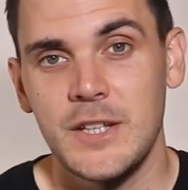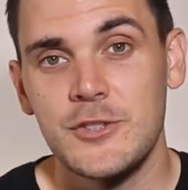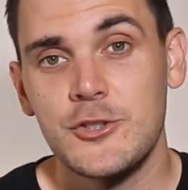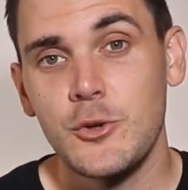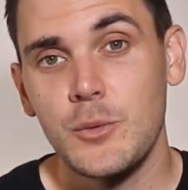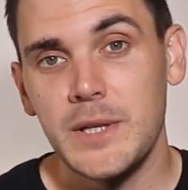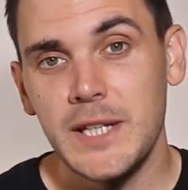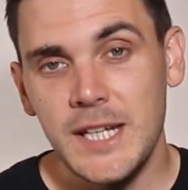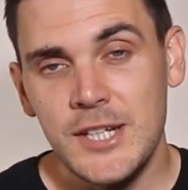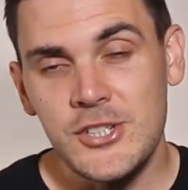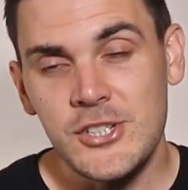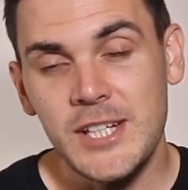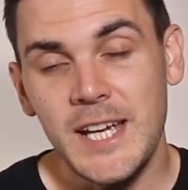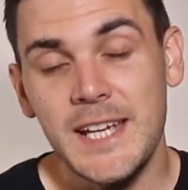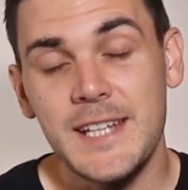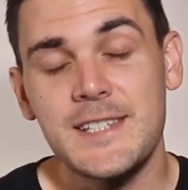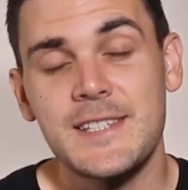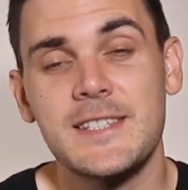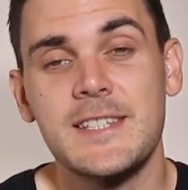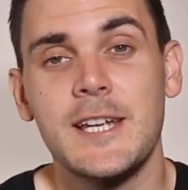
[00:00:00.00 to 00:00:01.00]
To
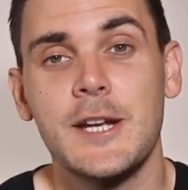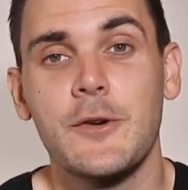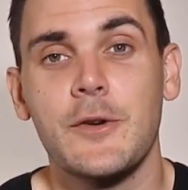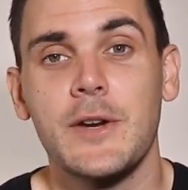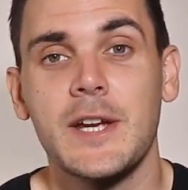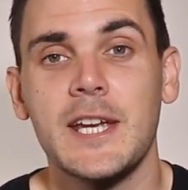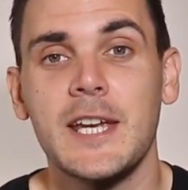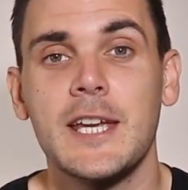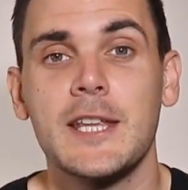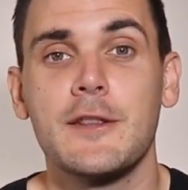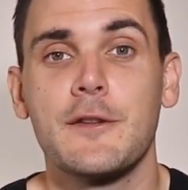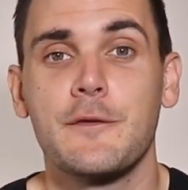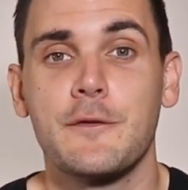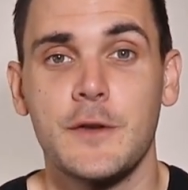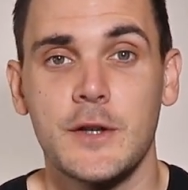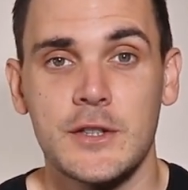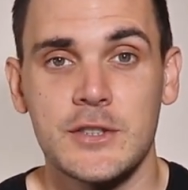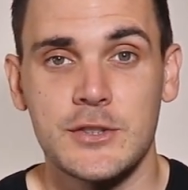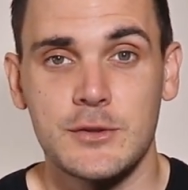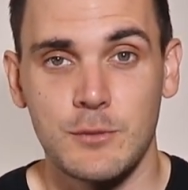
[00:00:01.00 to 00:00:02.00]
initiate steering in the
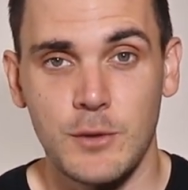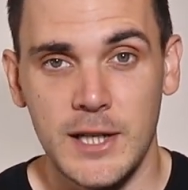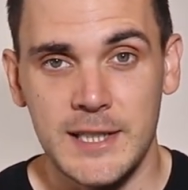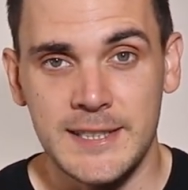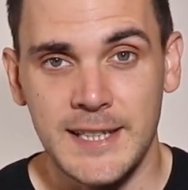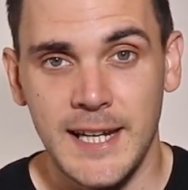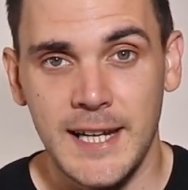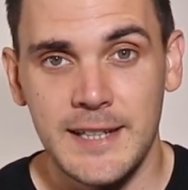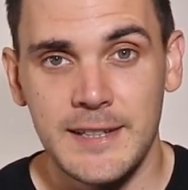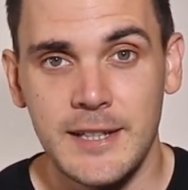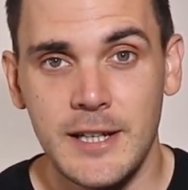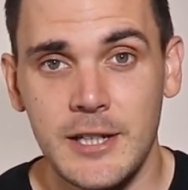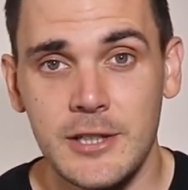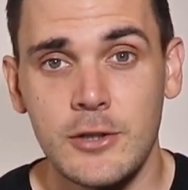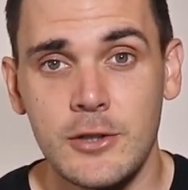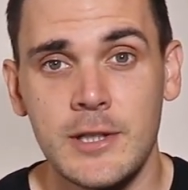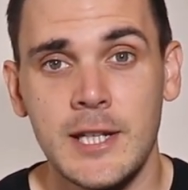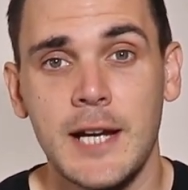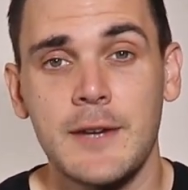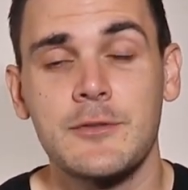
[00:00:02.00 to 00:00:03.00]
first right-hander,
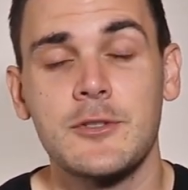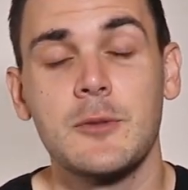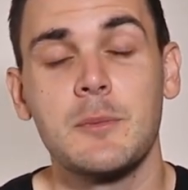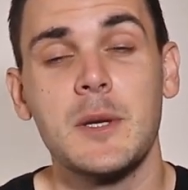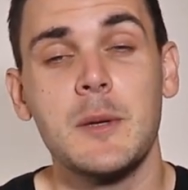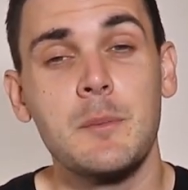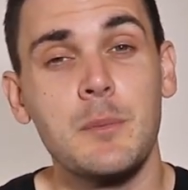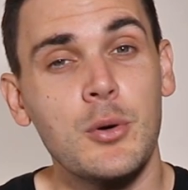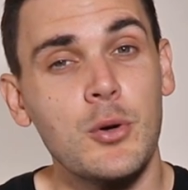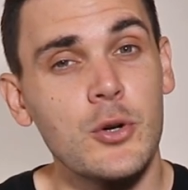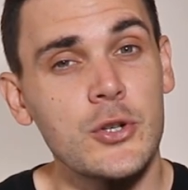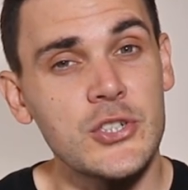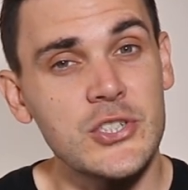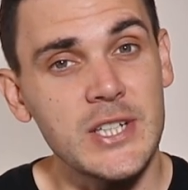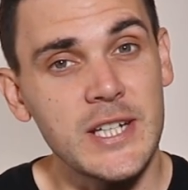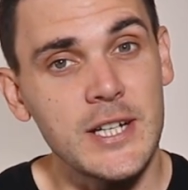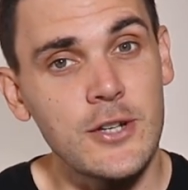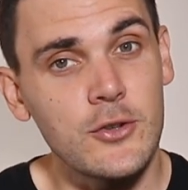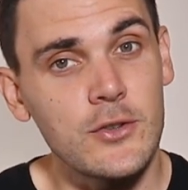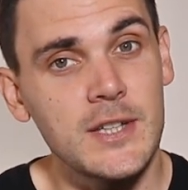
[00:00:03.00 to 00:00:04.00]
you'd have to be
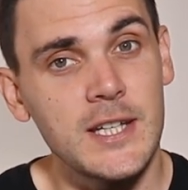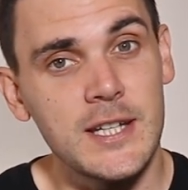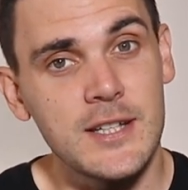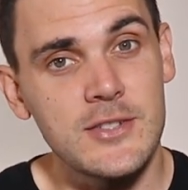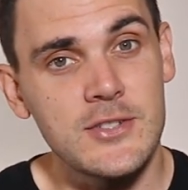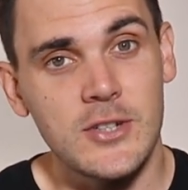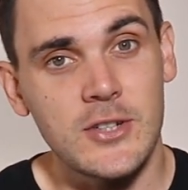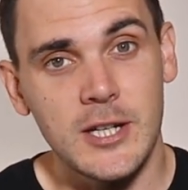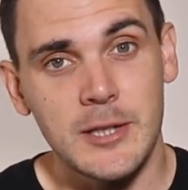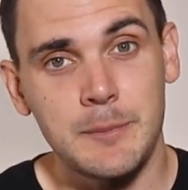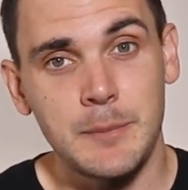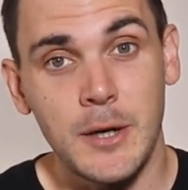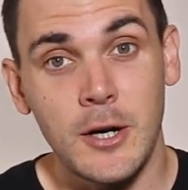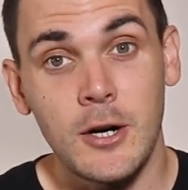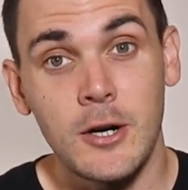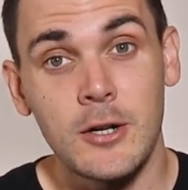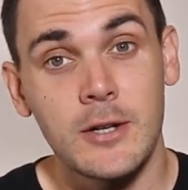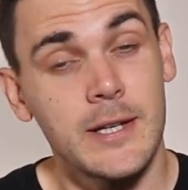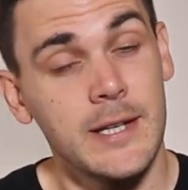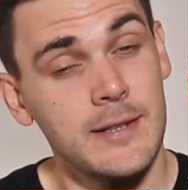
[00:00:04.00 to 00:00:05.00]
pushing on the inside
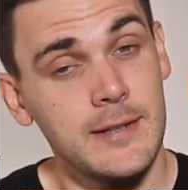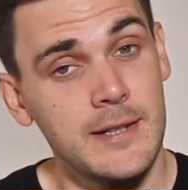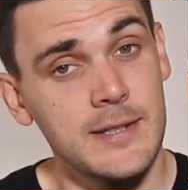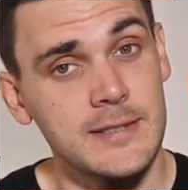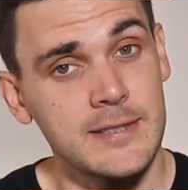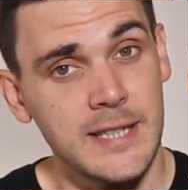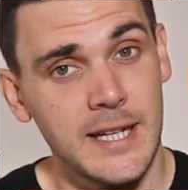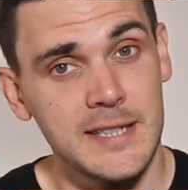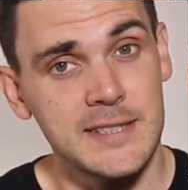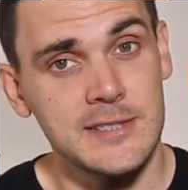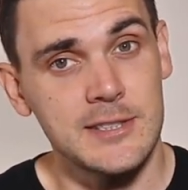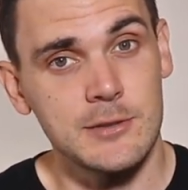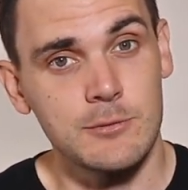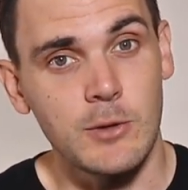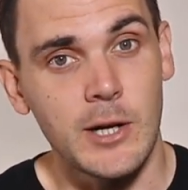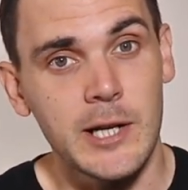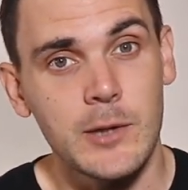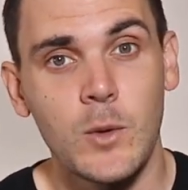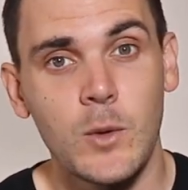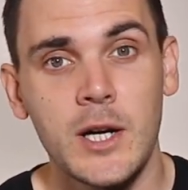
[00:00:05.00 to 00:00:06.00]
bar, in this case the
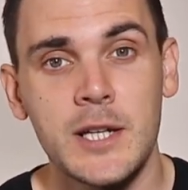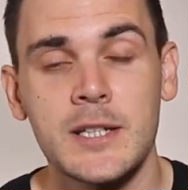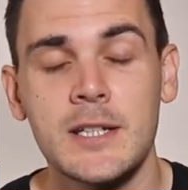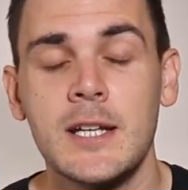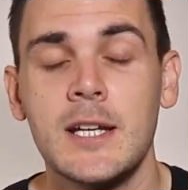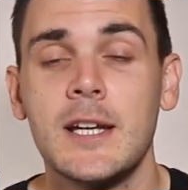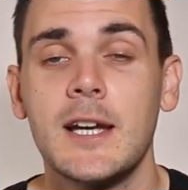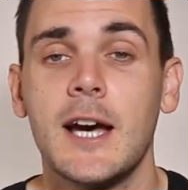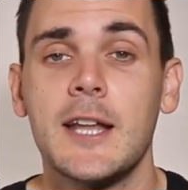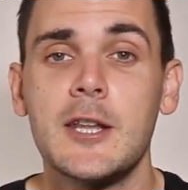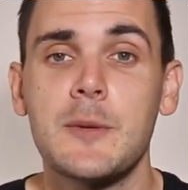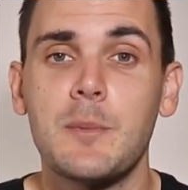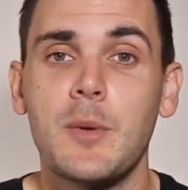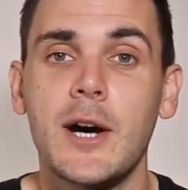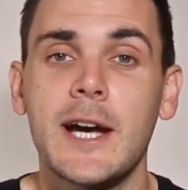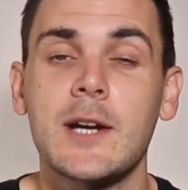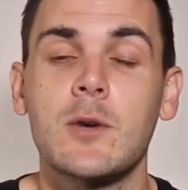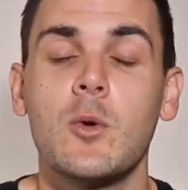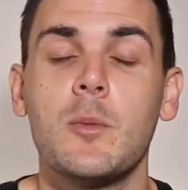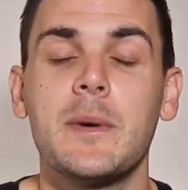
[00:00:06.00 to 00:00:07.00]
right one, and the
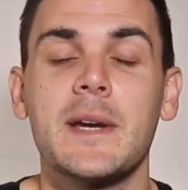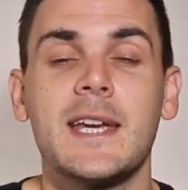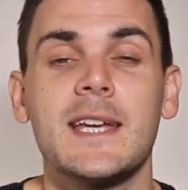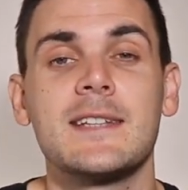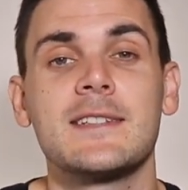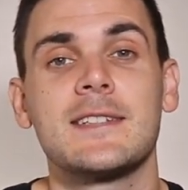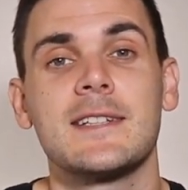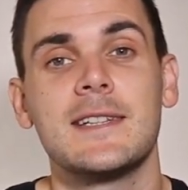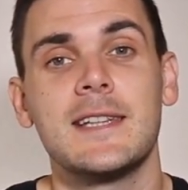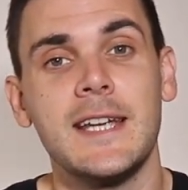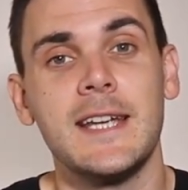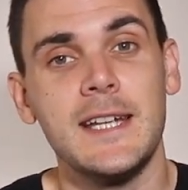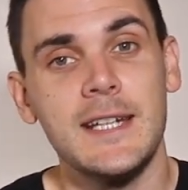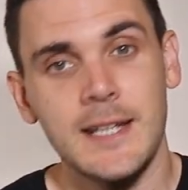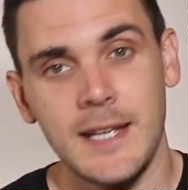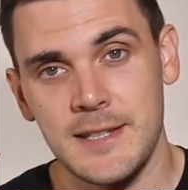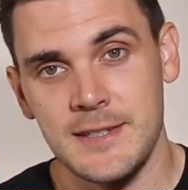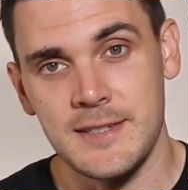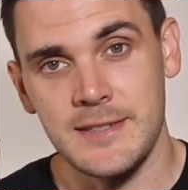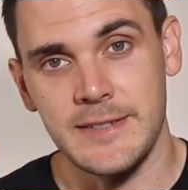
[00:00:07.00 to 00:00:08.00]
bike will begin to lean
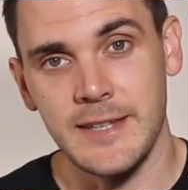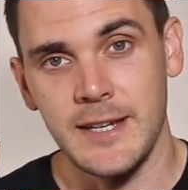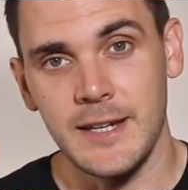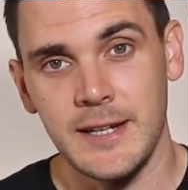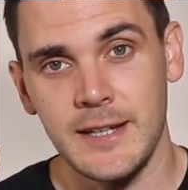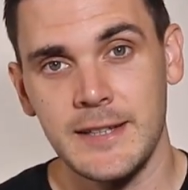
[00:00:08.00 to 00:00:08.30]
and steer